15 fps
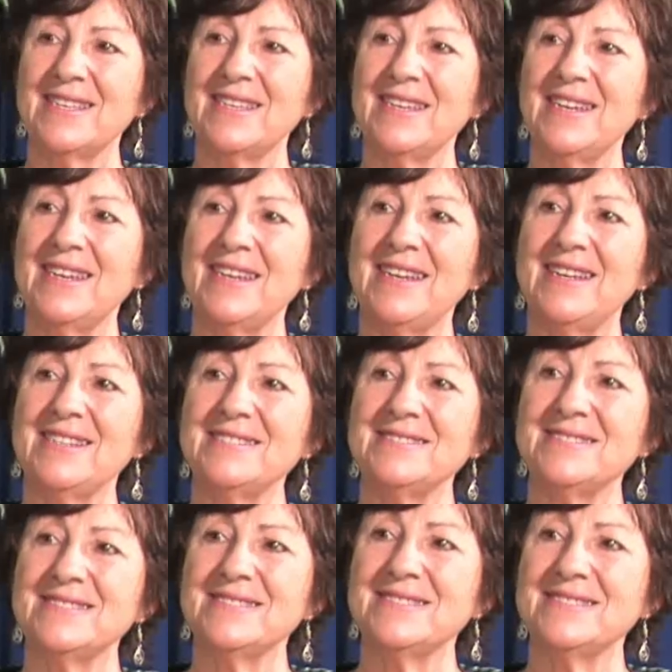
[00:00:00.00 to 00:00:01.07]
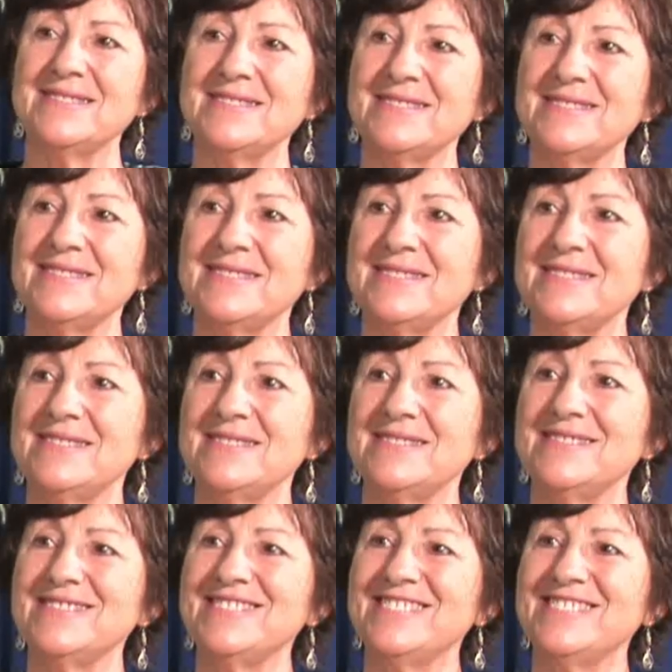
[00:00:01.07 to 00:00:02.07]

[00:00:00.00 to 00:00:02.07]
Yeah. Well, you sure